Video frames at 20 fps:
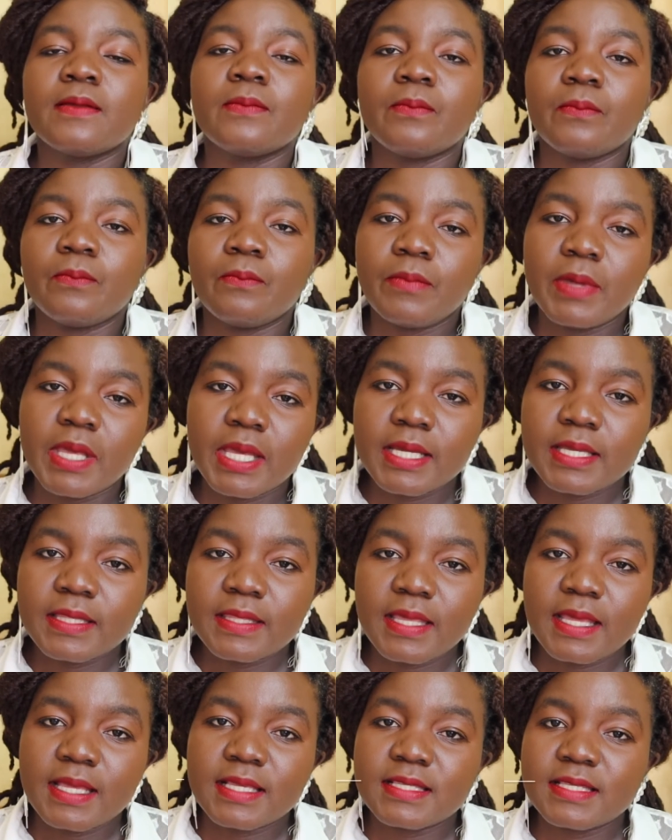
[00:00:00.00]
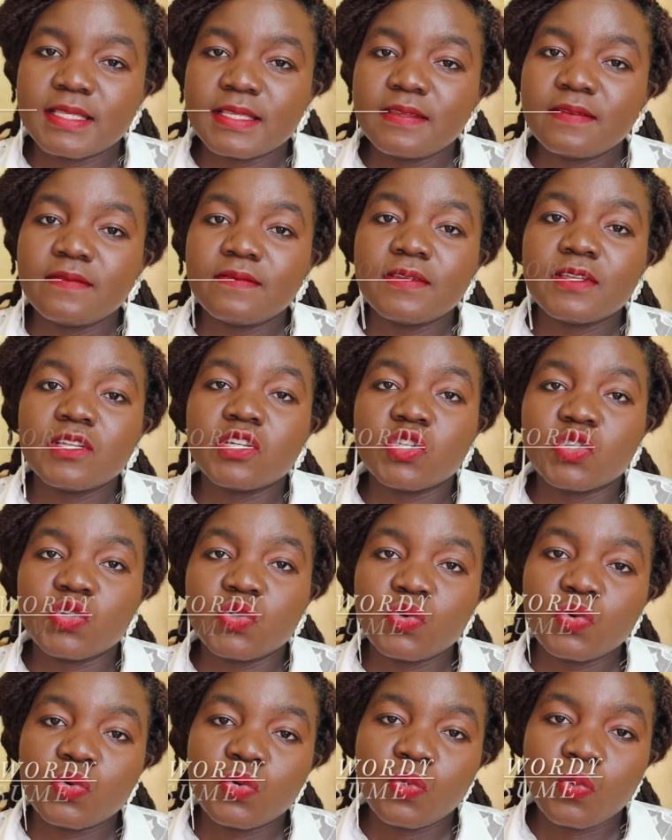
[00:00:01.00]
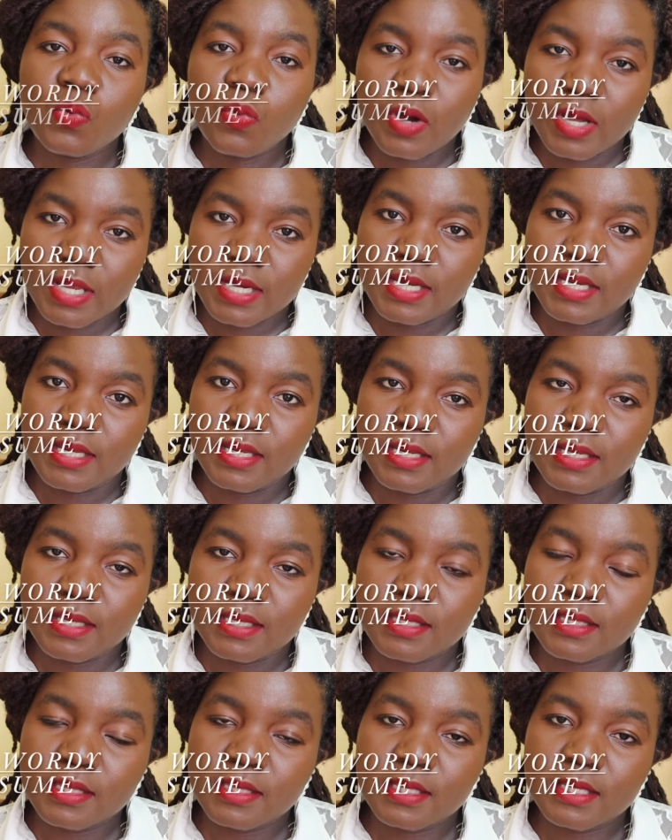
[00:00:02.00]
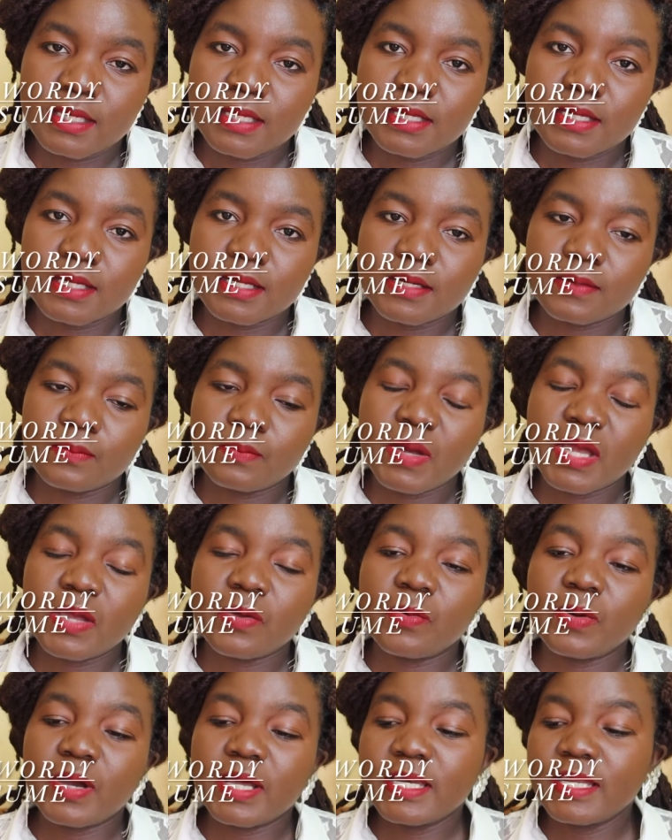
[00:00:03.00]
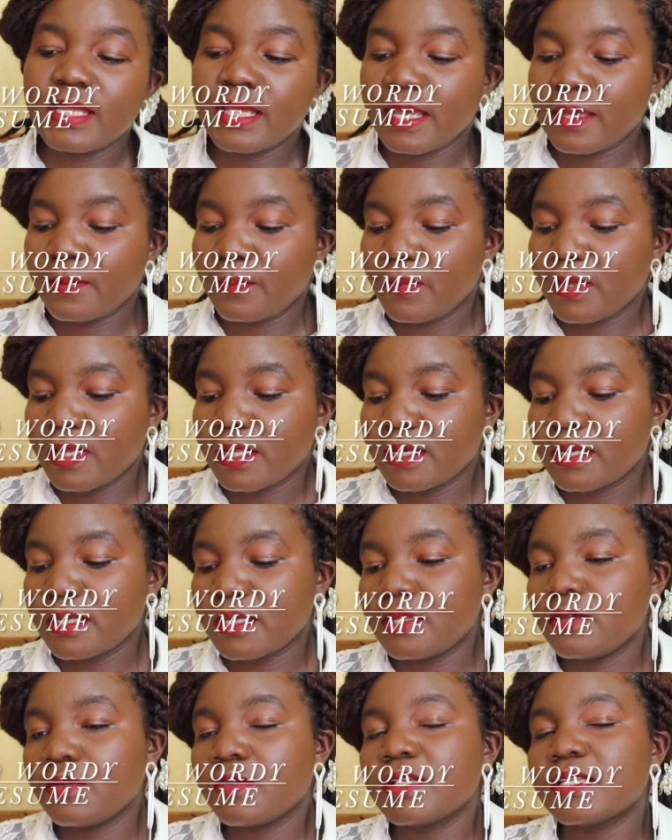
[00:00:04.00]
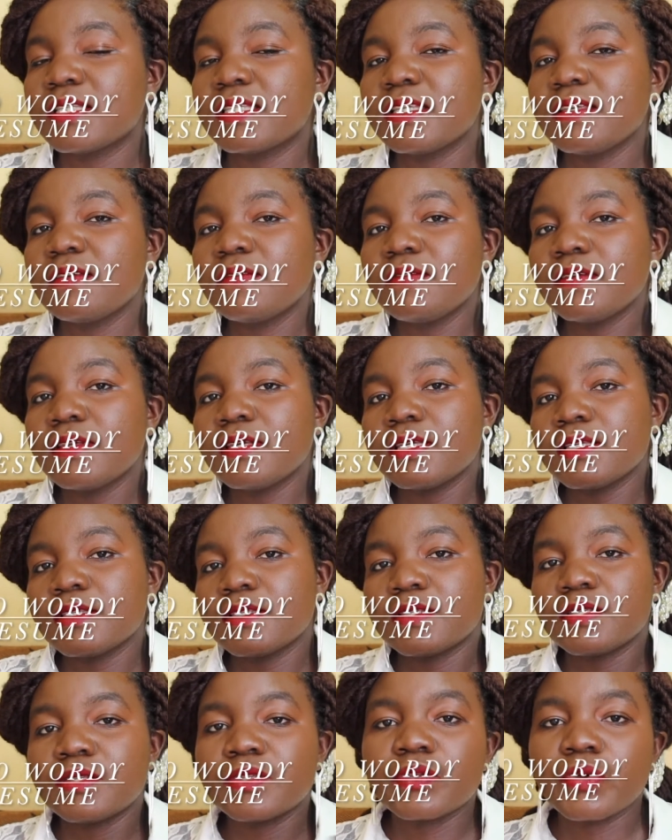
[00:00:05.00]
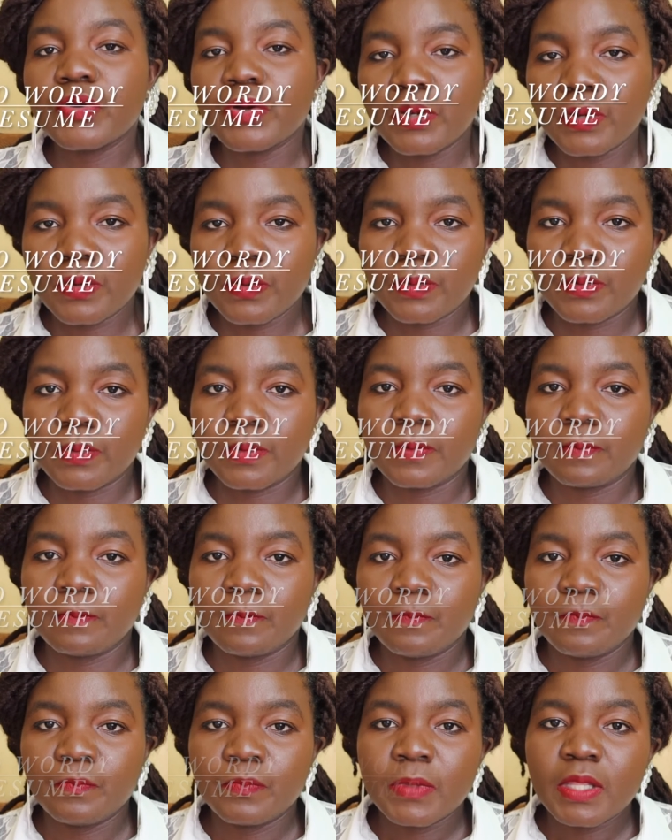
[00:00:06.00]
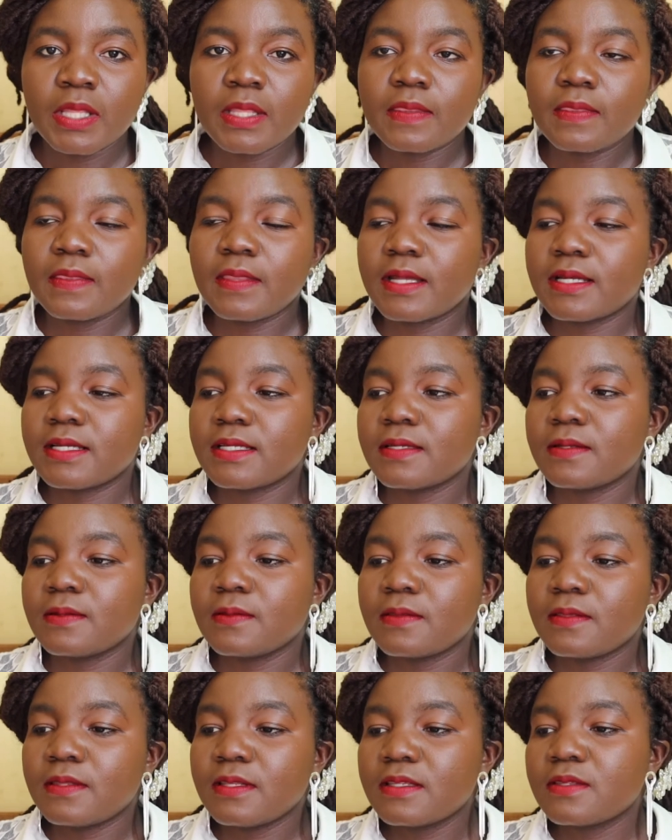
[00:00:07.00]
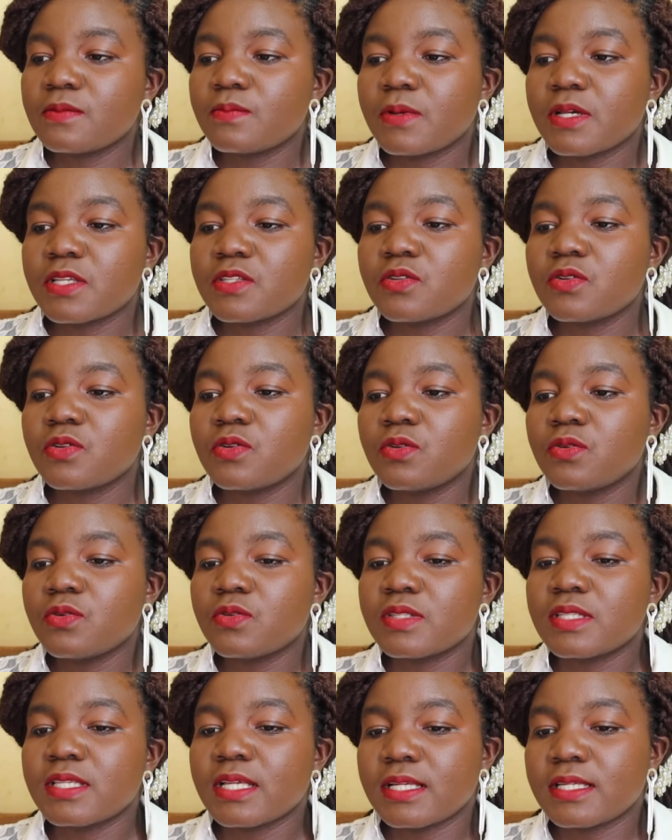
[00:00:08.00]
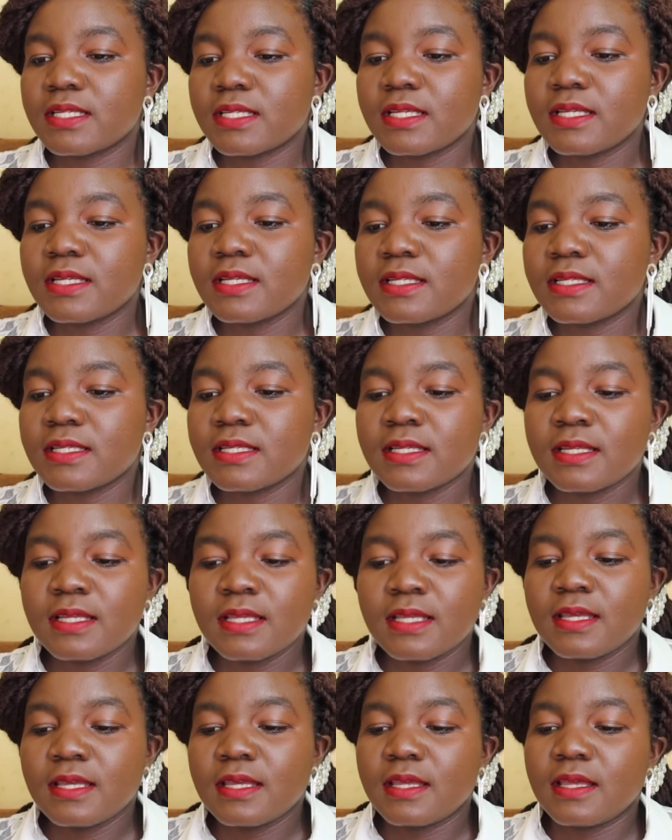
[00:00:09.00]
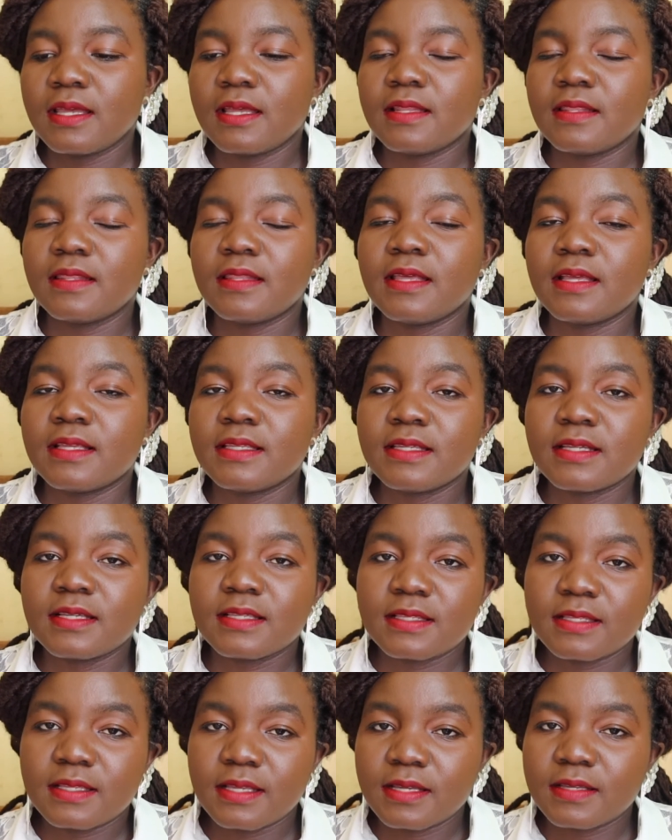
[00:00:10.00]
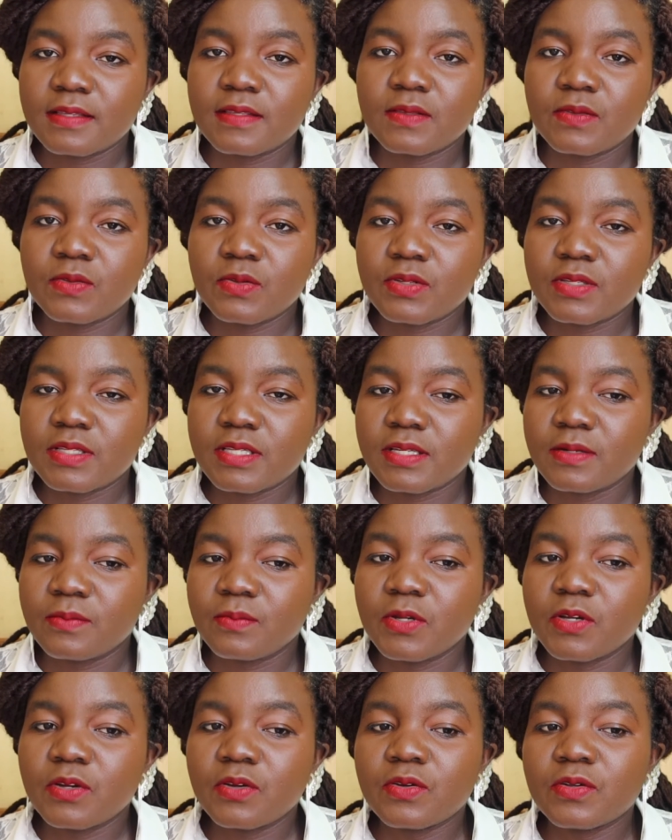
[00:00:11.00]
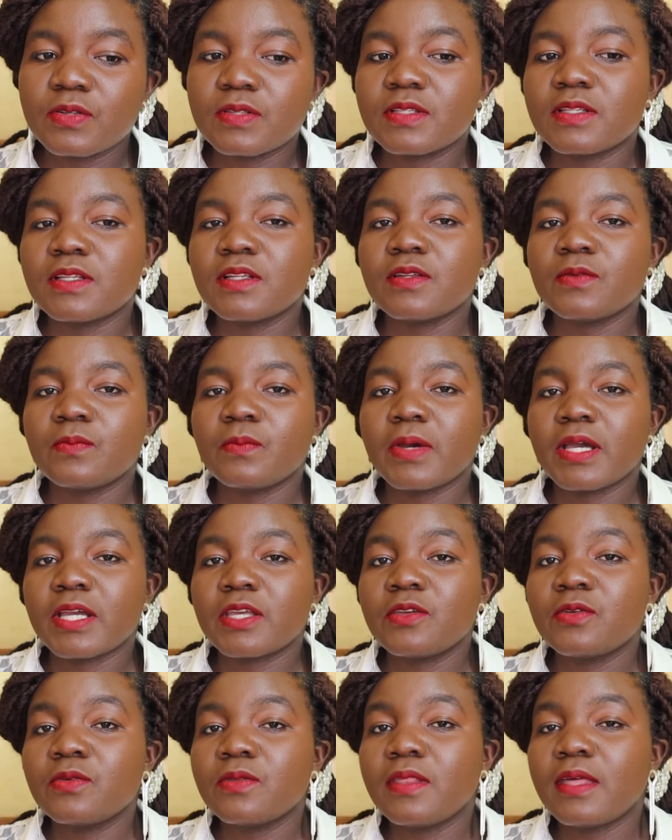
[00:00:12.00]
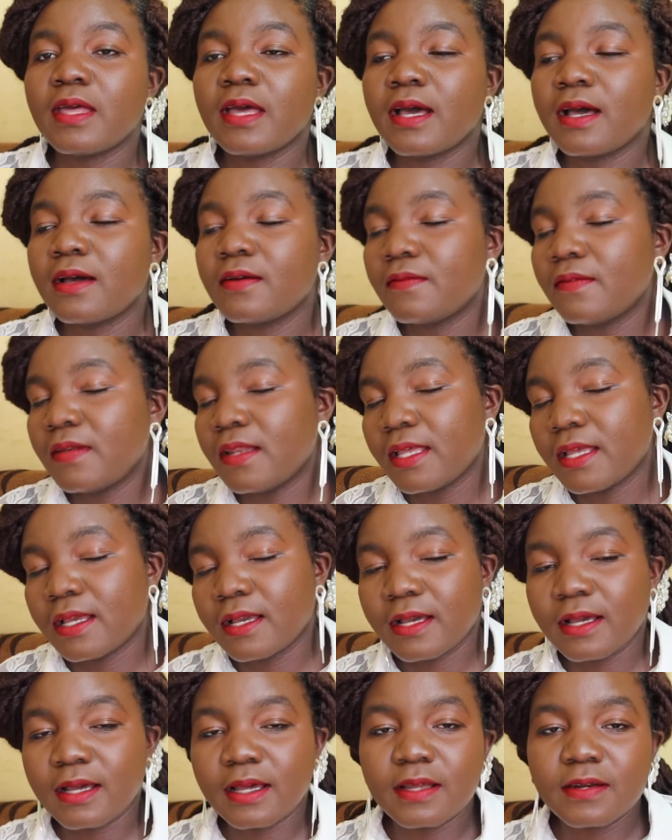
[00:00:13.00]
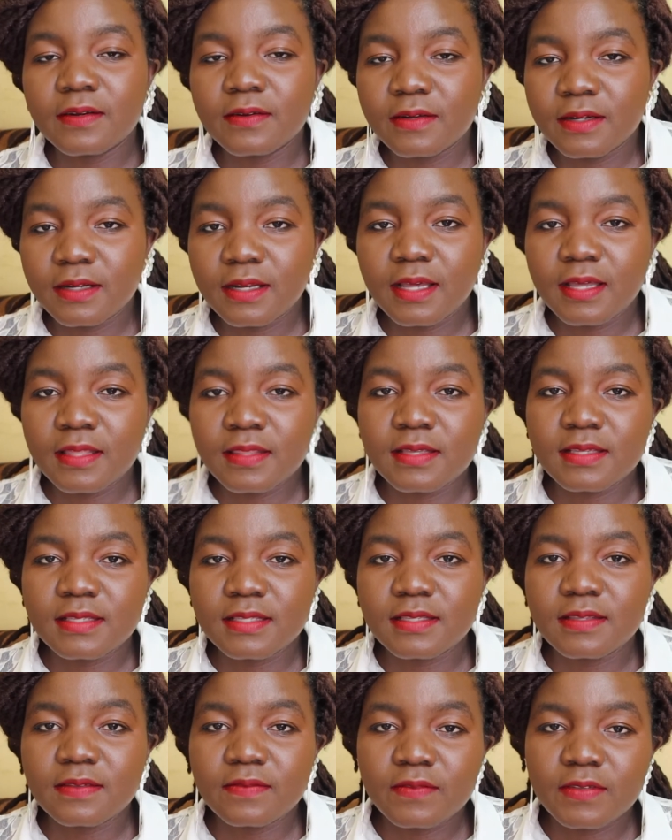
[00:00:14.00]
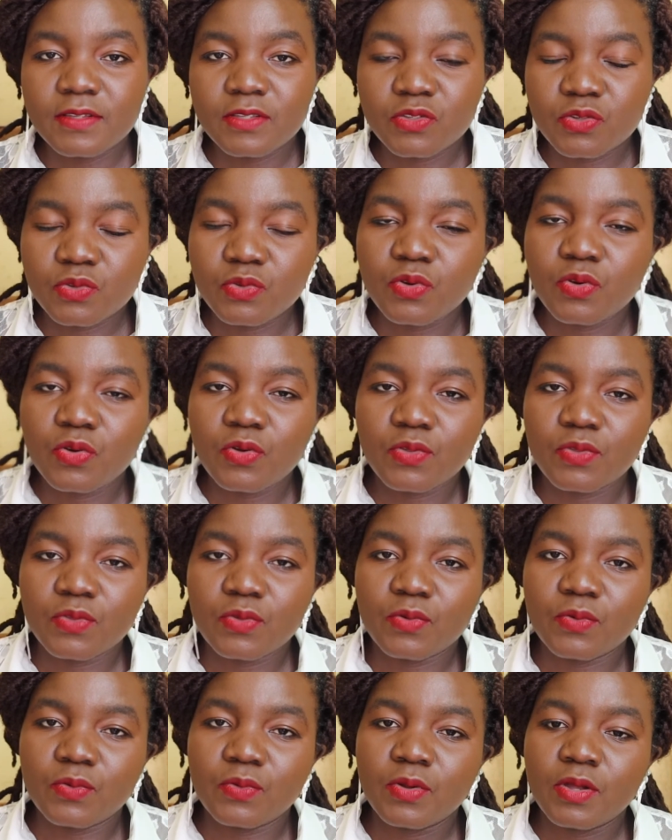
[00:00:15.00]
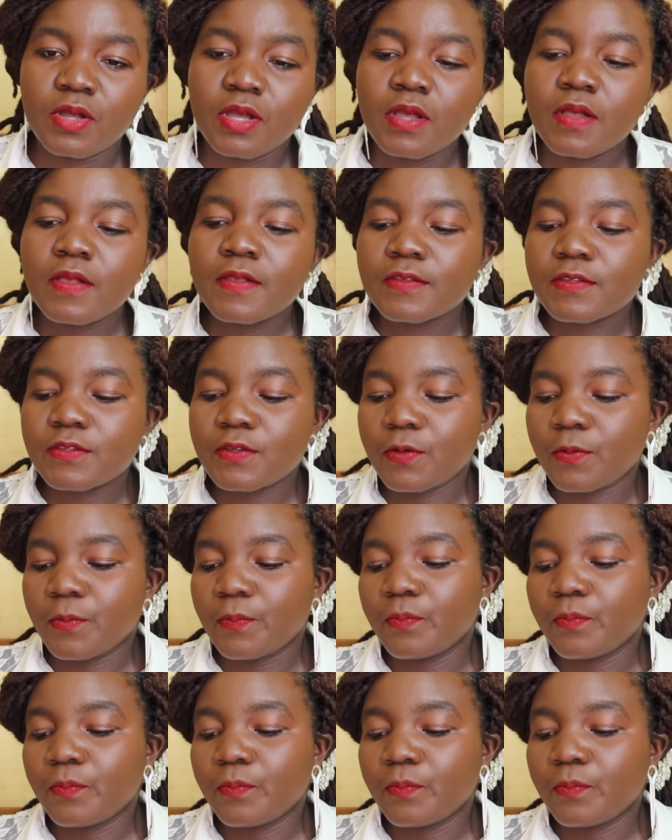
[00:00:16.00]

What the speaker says: make their CV too wordy. By wordy, I mean your CV is so long that this person looks at it and they're just exhausted, because mark you, they have like 100 other CVs to go through. So